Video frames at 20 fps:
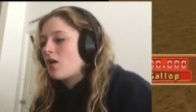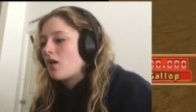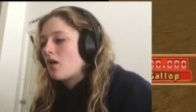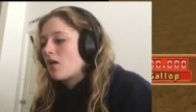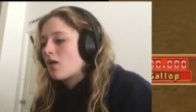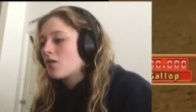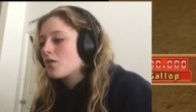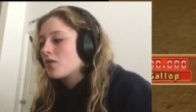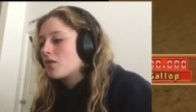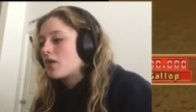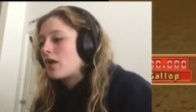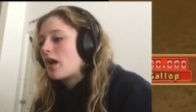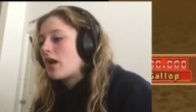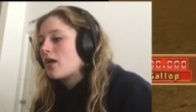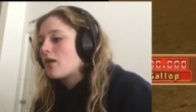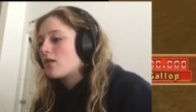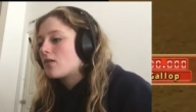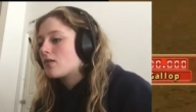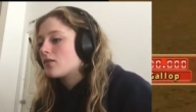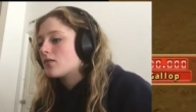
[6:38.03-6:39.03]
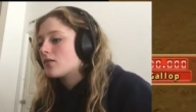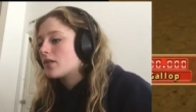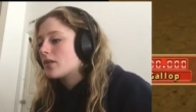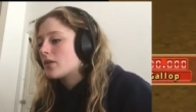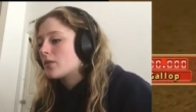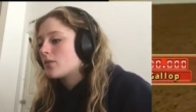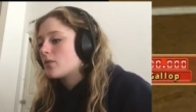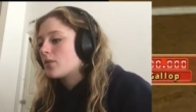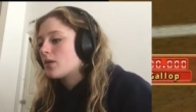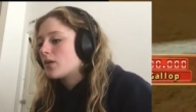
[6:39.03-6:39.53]
harder now. Like
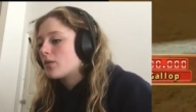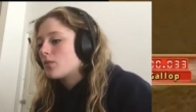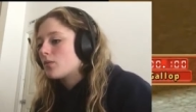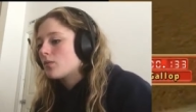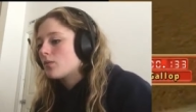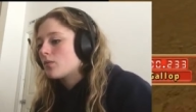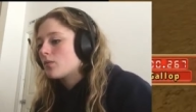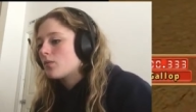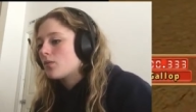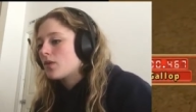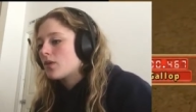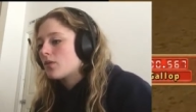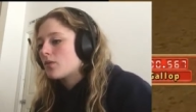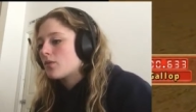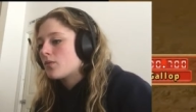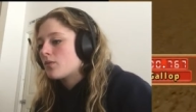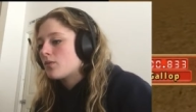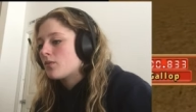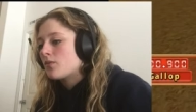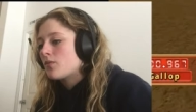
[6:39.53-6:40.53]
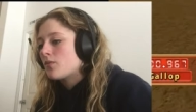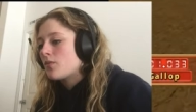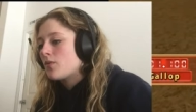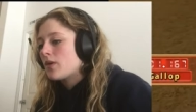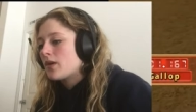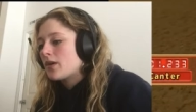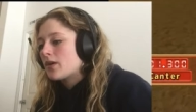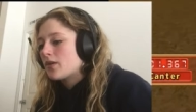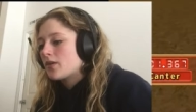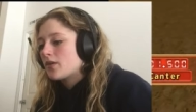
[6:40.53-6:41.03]
what a what a
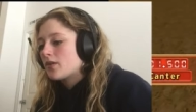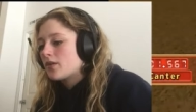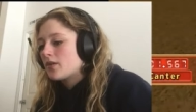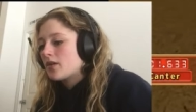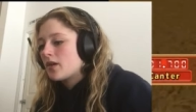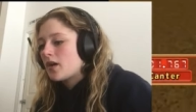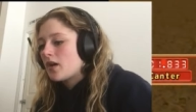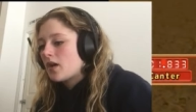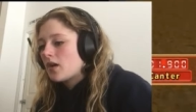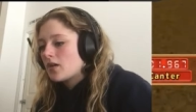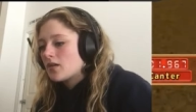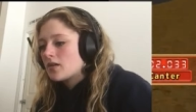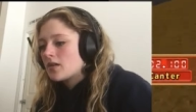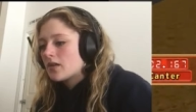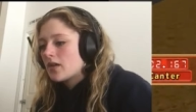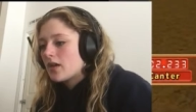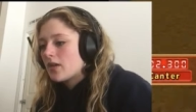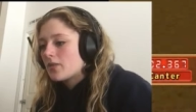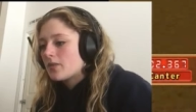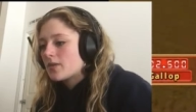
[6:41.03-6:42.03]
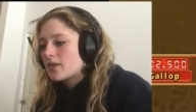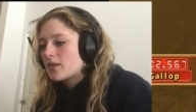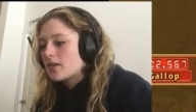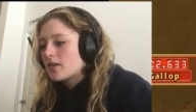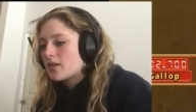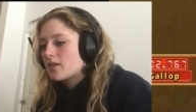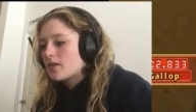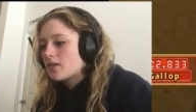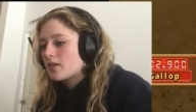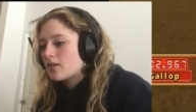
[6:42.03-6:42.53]
weird concept.
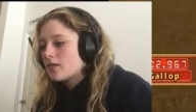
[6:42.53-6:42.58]
Yeah.